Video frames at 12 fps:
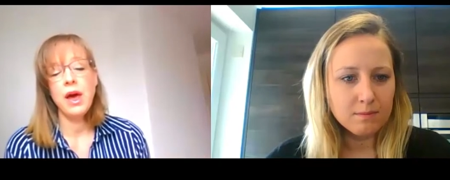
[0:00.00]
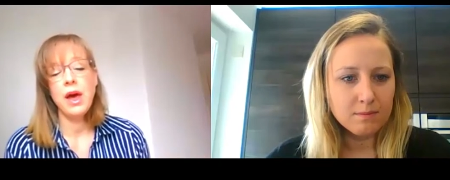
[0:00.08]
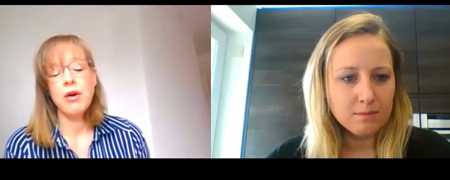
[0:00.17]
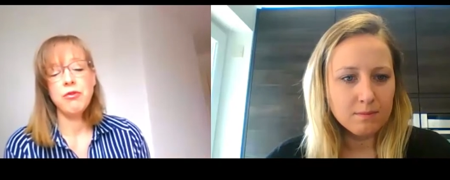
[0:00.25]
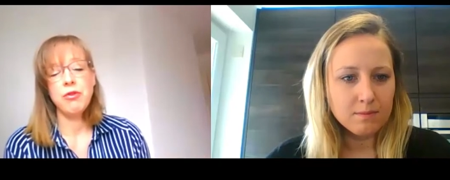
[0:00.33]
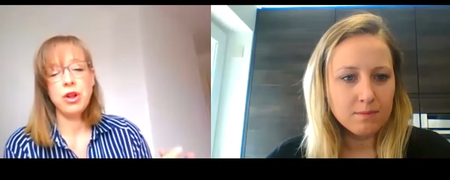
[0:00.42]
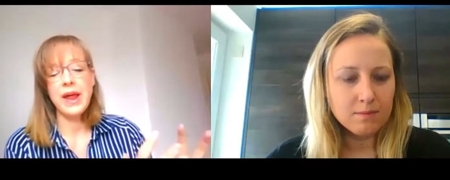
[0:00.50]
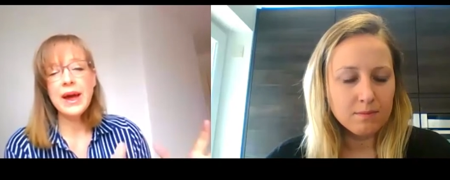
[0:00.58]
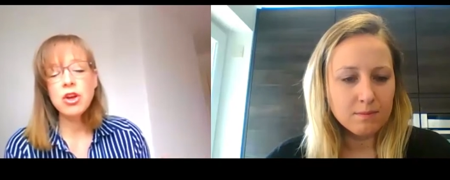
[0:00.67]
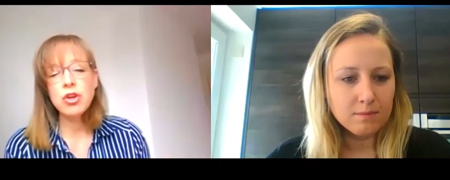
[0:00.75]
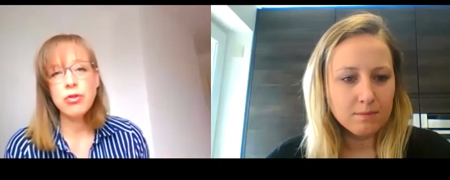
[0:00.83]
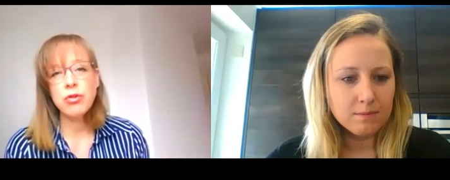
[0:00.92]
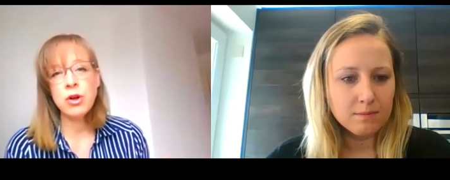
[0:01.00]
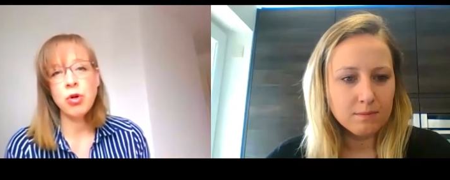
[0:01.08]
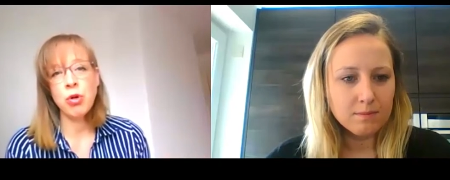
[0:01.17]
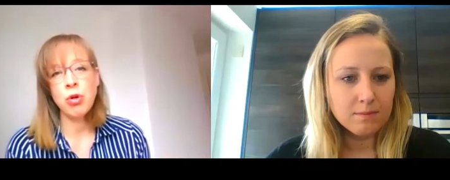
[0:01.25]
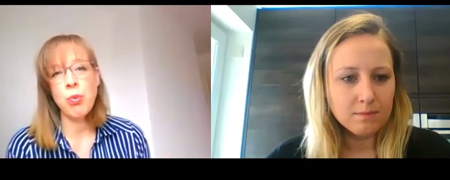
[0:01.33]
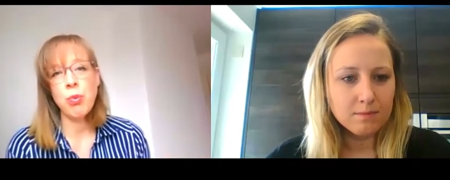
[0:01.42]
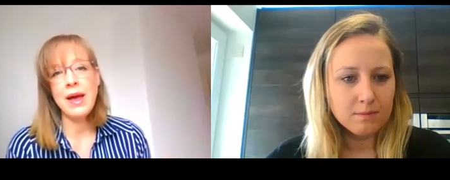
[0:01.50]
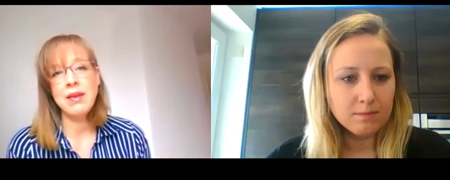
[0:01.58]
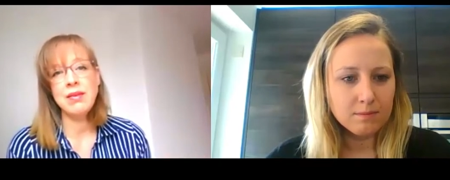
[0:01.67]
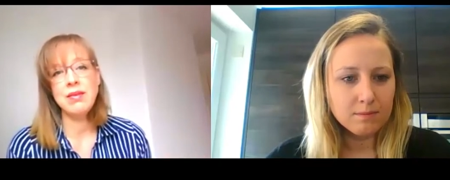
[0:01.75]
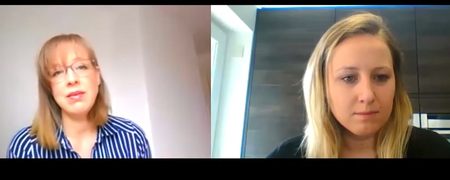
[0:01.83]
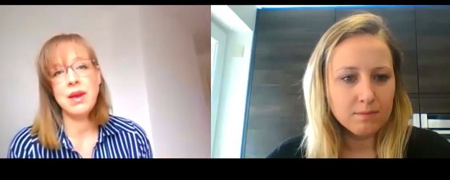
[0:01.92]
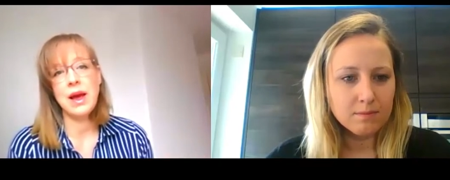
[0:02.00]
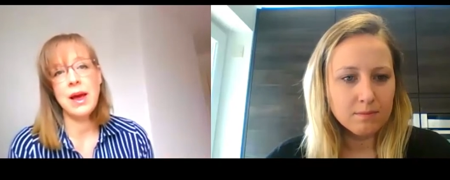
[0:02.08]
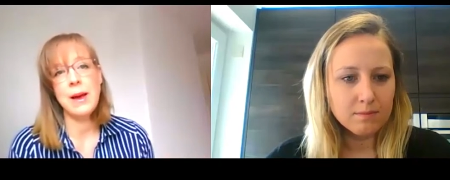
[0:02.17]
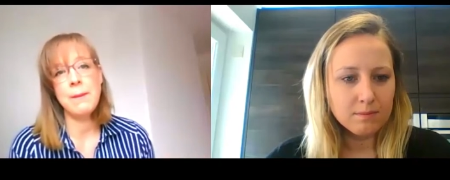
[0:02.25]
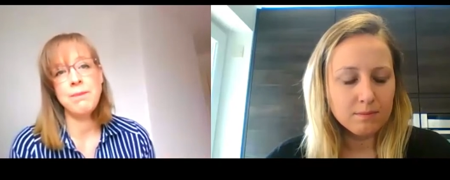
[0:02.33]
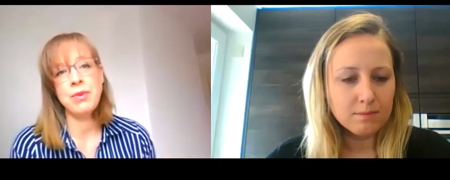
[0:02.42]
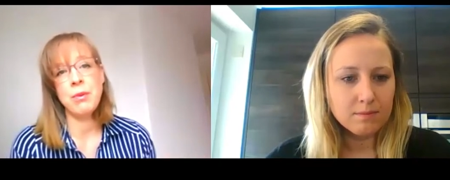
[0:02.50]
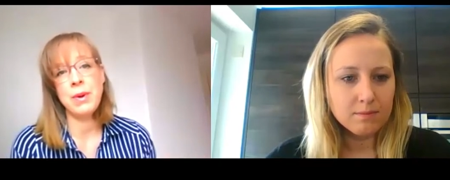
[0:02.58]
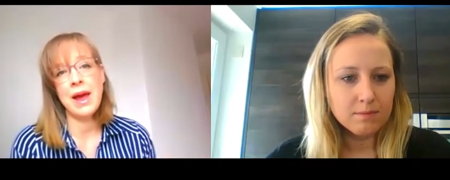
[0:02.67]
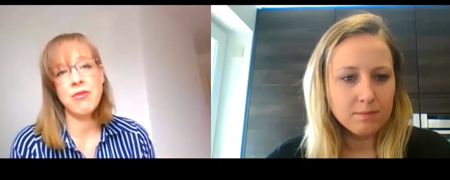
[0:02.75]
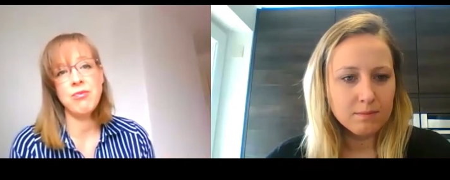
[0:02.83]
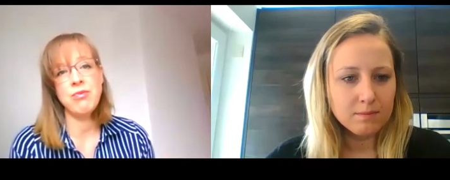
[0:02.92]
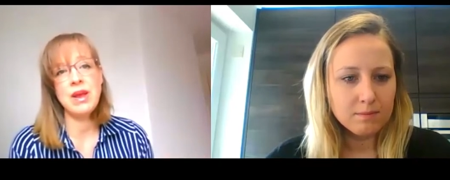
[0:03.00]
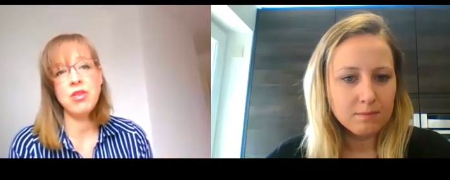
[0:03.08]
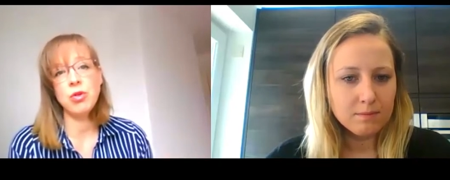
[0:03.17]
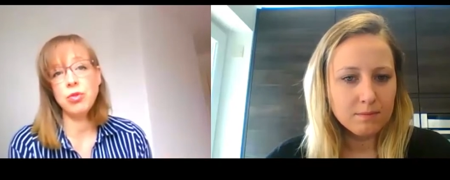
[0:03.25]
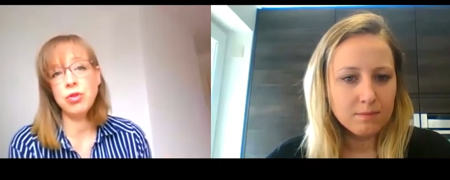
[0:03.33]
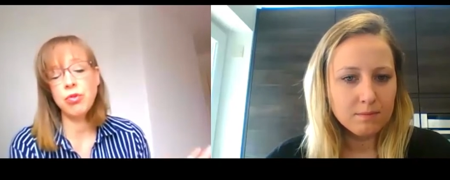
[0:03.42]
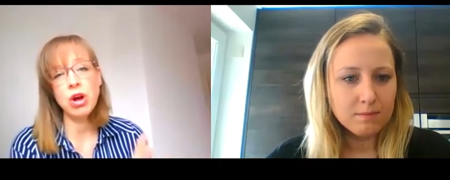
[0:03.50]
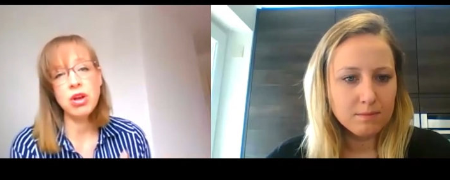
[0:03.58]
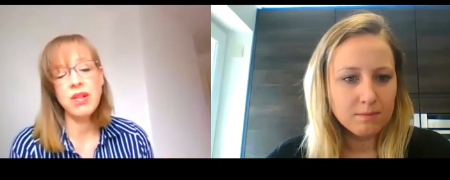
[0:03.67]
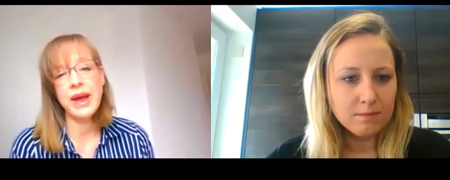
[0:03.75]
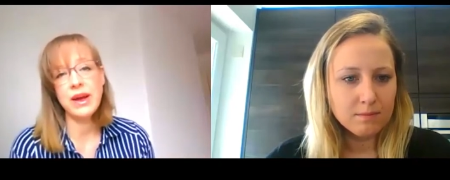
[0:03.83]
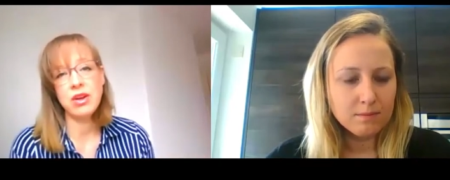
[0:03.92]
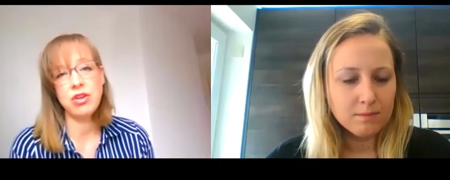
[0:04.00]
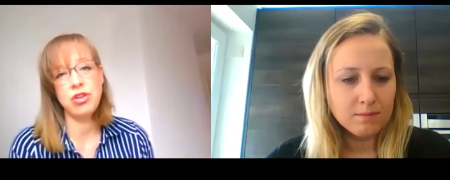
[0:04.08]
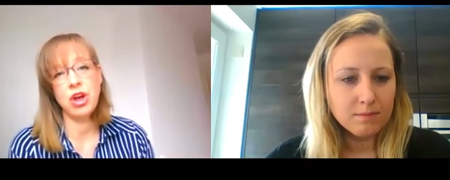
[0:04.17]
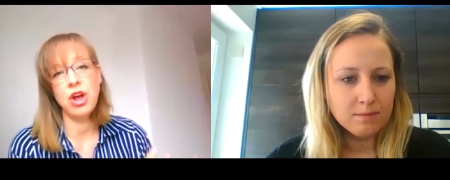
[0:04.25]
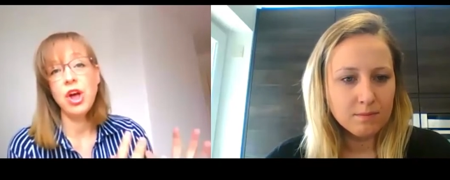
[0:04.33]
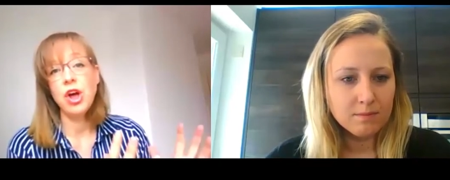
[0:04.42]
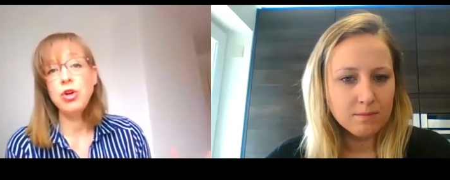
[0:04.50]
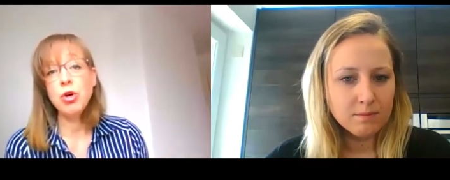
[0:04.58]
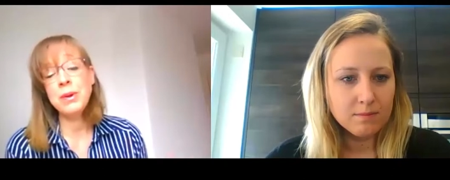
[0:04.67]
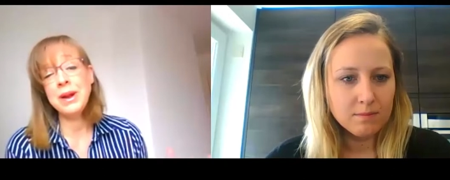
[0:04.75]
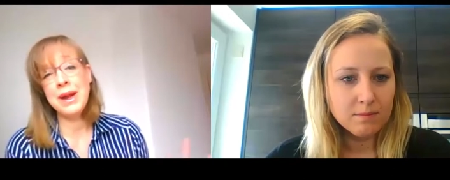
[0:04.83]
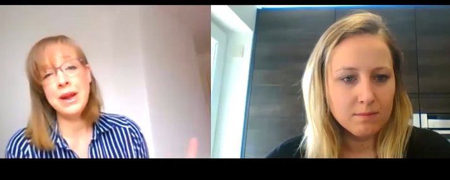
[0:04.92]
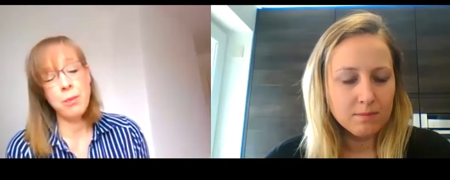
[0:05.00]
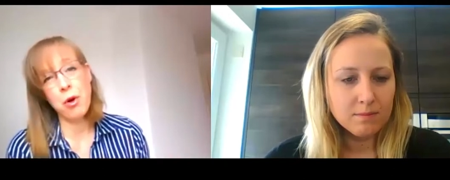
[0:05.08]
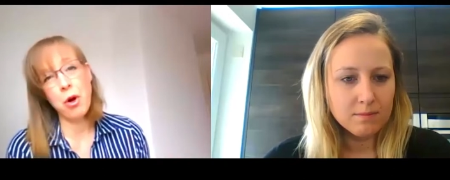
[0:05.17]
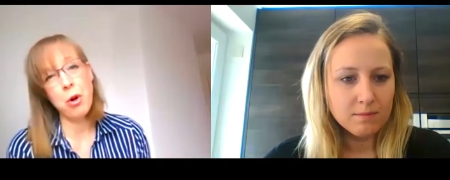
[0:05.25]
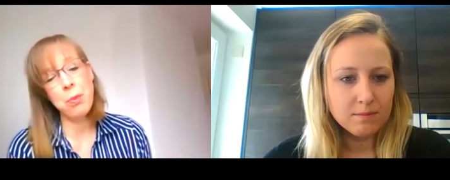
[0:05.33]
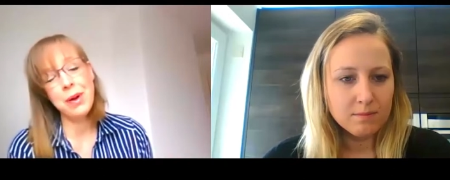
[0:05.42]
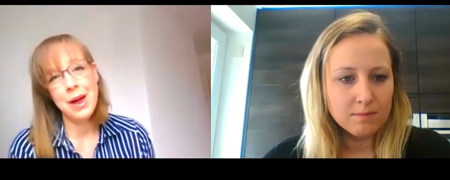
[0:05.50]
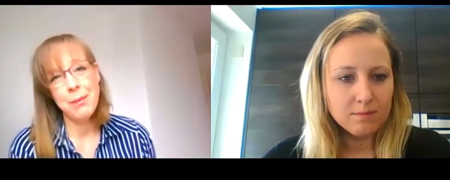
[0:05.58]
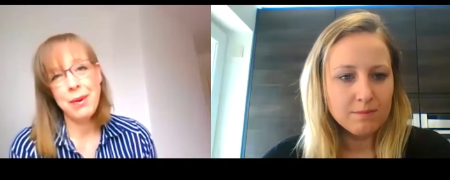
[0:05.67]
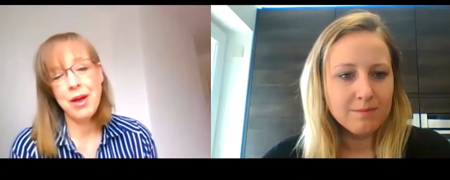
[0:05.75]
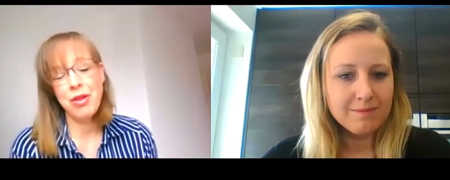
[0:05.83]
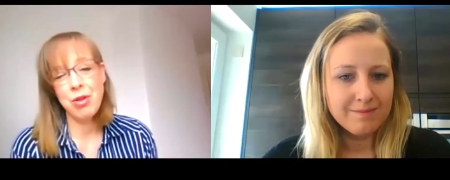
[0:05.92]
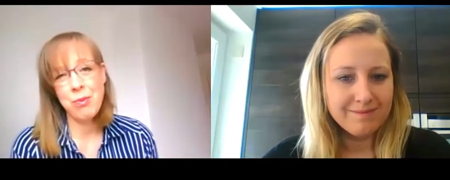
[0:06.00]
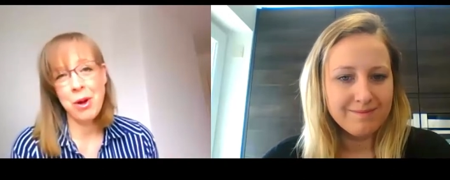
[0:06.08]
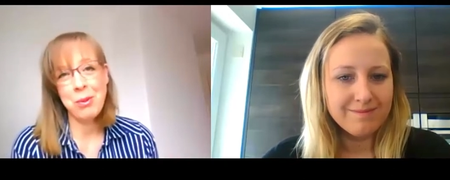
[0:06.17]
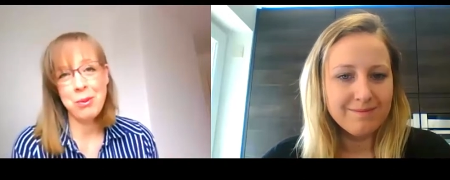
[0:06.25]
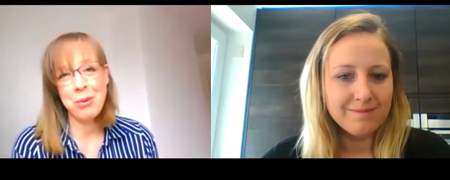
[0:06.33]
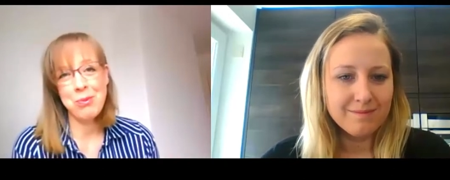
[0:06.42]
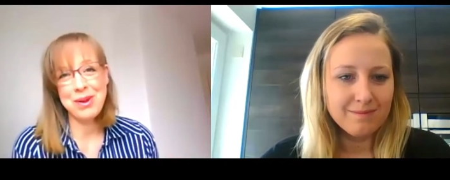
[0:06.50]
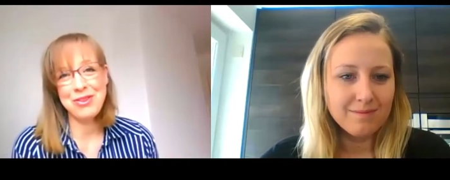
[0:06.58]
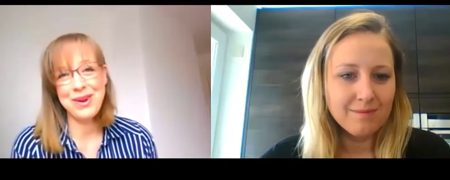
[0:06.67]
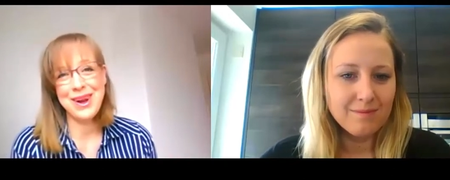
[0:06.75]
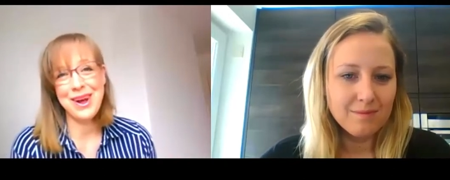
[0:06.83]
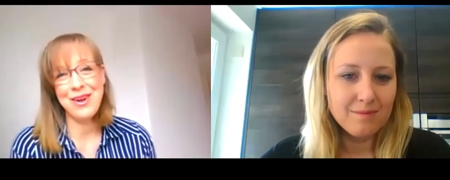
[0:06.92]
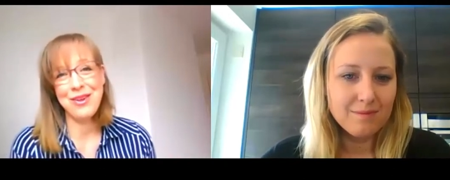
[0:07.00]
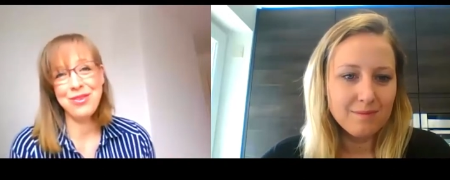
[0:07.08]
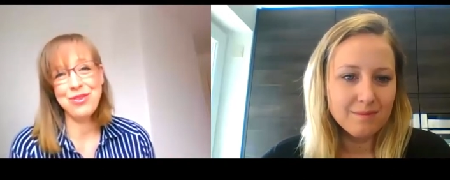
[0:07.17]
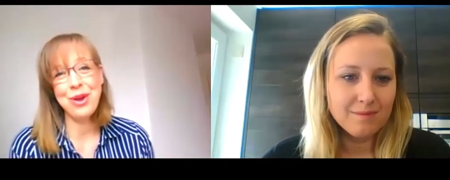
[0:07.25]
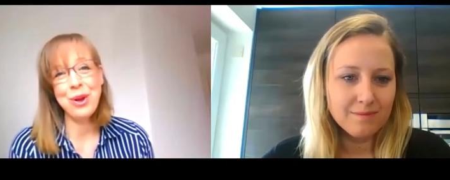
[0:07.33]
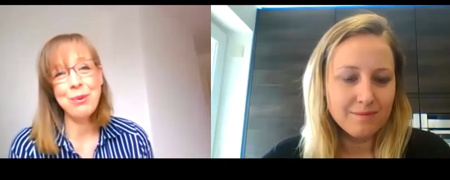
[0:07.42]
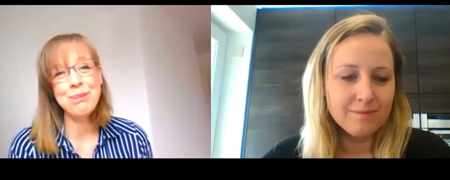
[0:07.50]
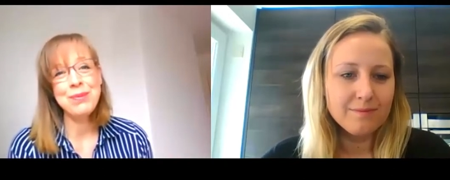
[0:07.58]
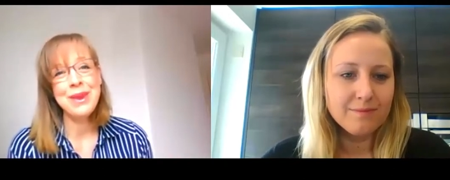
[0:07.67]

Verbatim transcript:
Speaker 1: for Lancashire and North West, um, and we have meetups across Lancashire, normally in a pub, but at the moment we've been doing it on Zoom.